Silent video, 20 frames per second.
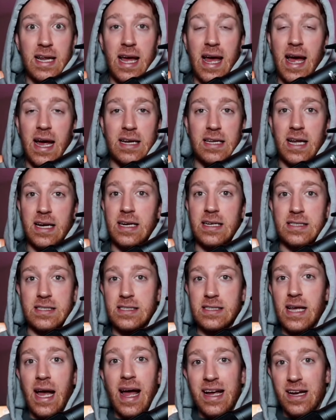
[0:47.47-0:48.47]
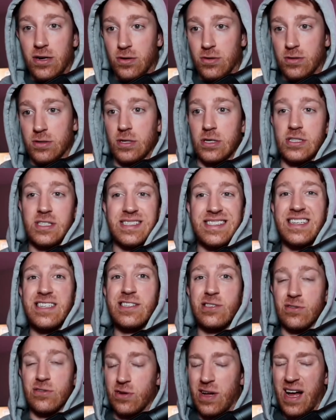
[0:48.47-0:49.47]
had like a sigil or
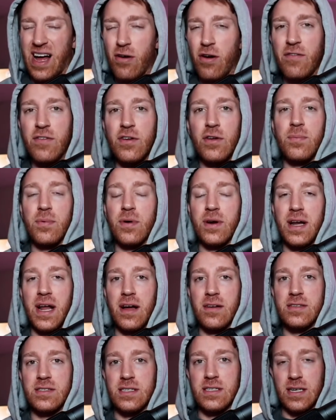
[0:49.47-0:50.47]
sigil, however you pronounce